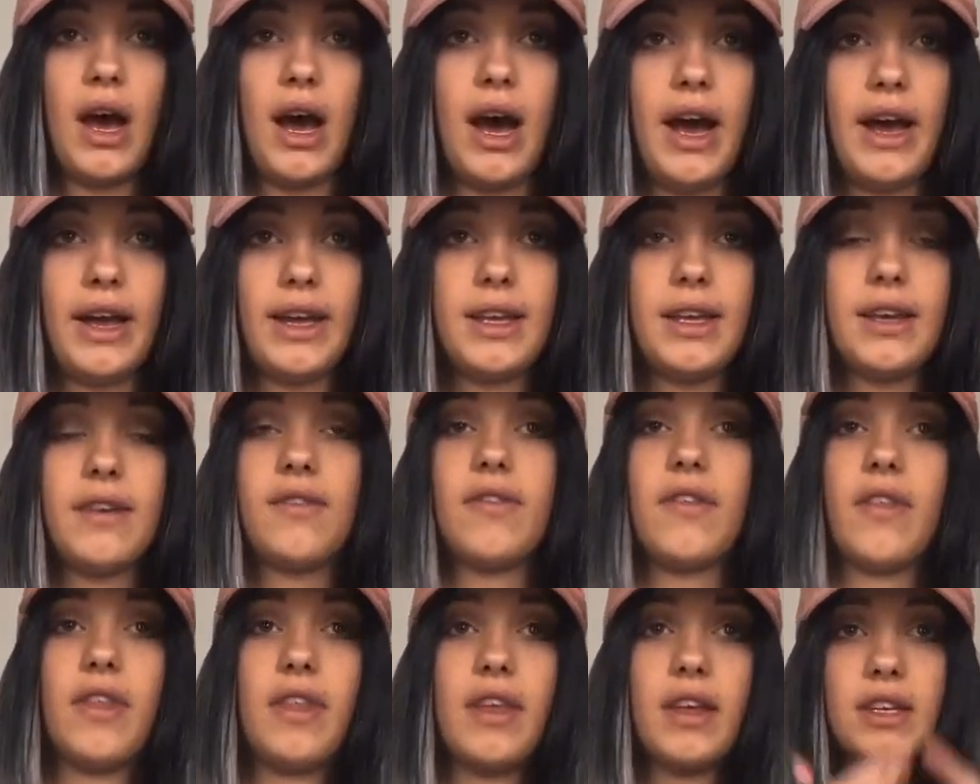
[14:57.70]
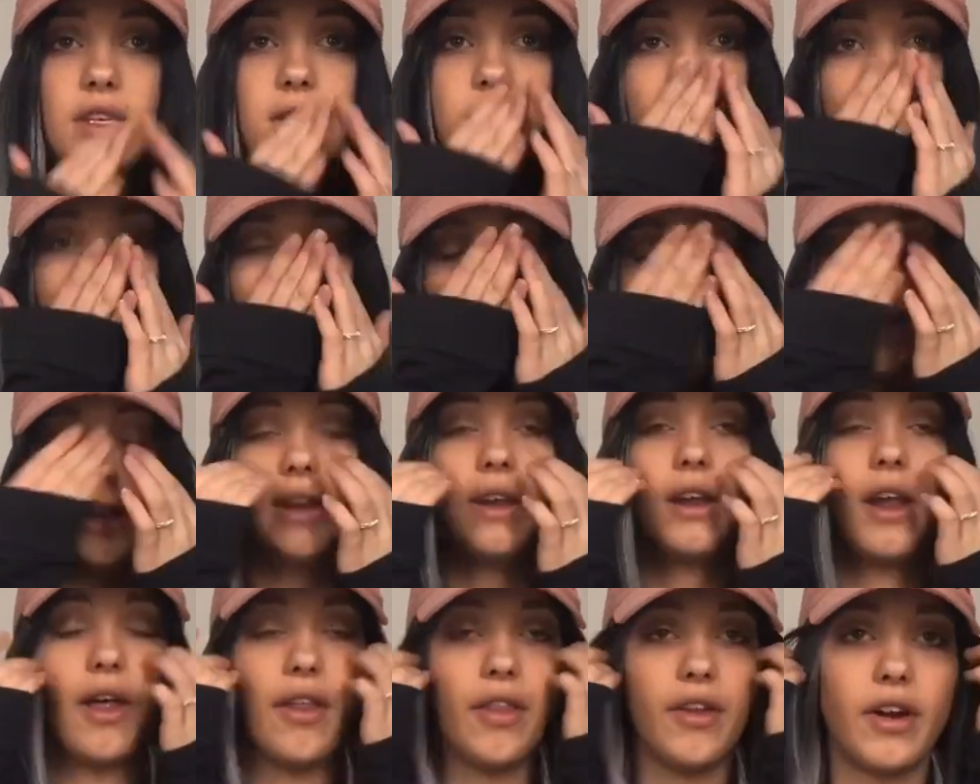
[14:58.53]
I give this one
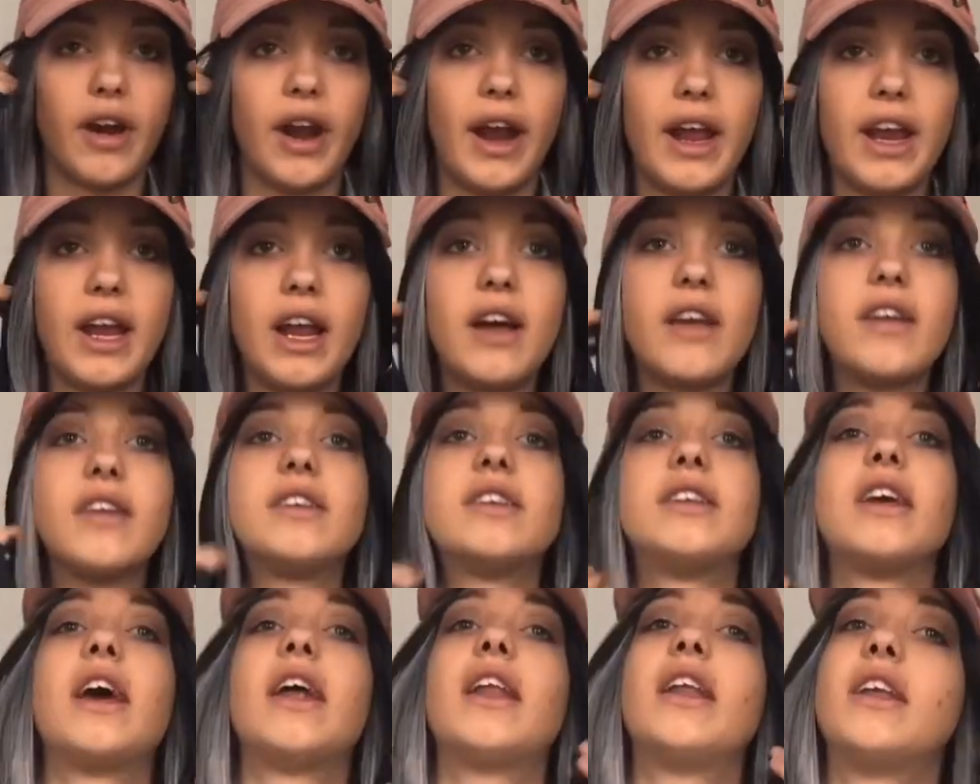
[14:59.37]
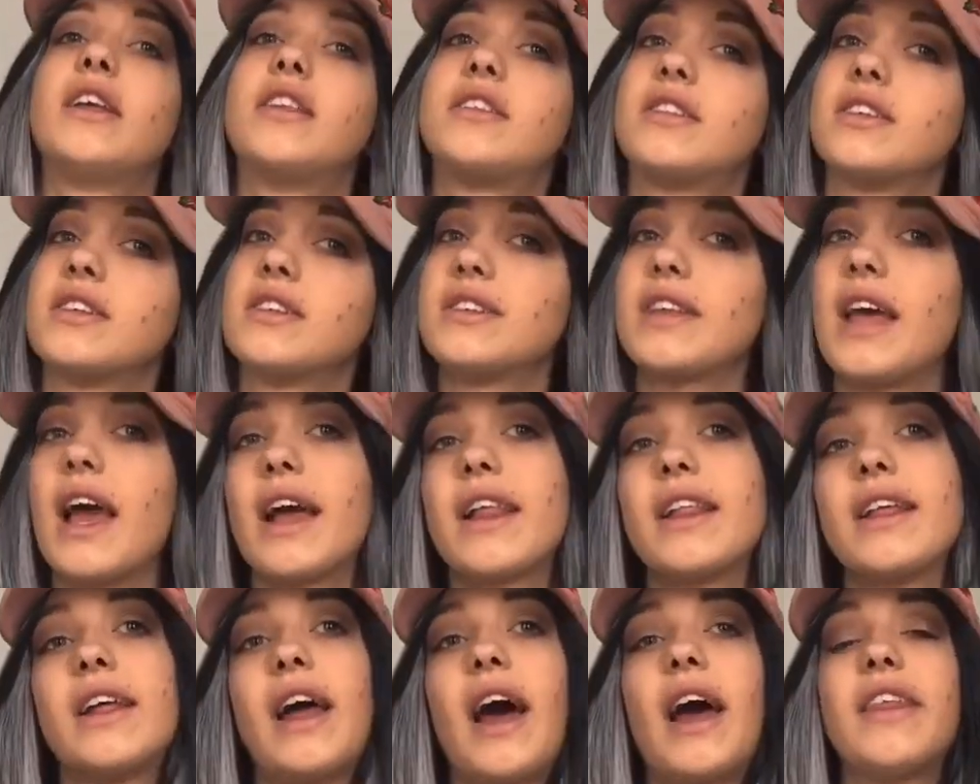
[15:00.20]
another 8 out of 10. It's
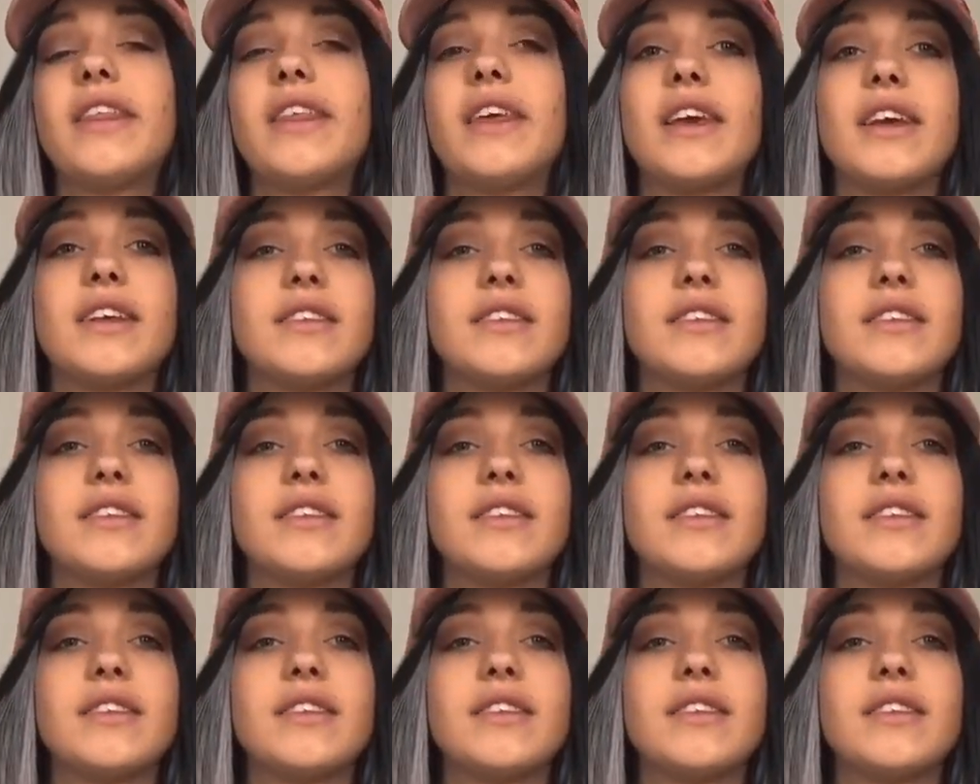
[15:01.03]
exactly, I think